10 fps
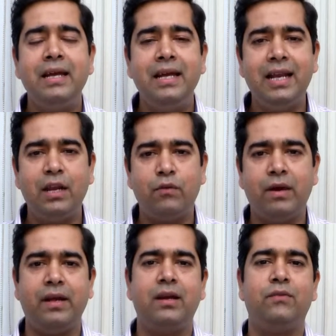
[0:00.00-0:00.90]
He'll
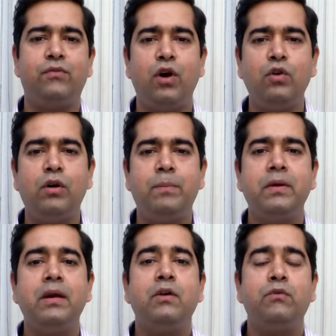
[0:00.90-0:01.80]
require regular follow-up.
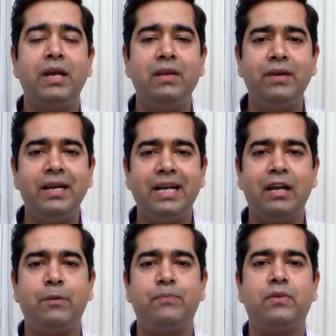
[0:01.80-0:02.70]
Whenever he
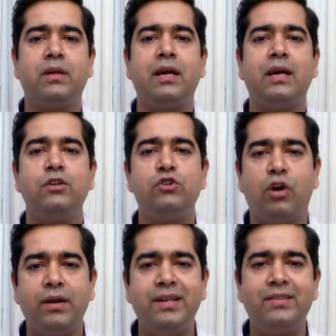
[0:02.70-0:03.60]
develops
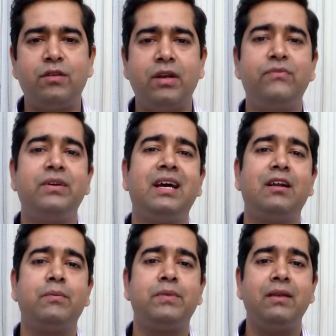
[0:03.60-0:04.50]
jaundice or if he
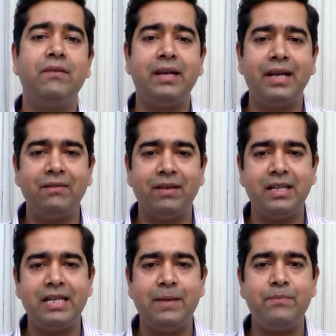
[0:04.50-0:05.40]
develops elevated liver
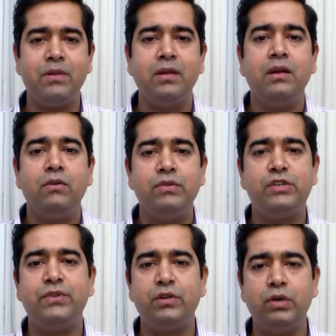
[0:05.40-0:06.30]
enzymes,
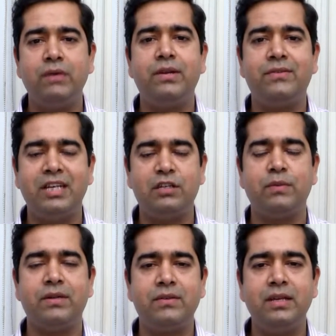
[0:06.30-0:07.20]
which we do every 6
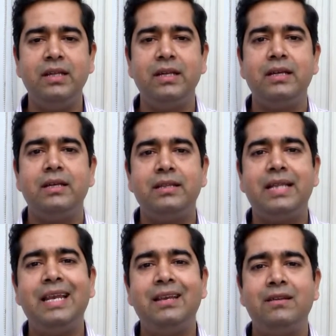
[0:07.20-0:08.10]
monthly,
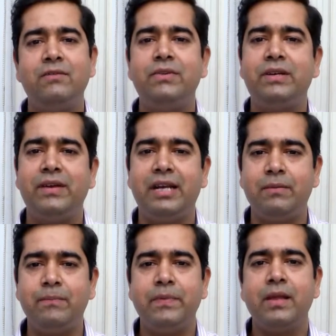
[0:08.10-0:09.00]
then we treat him.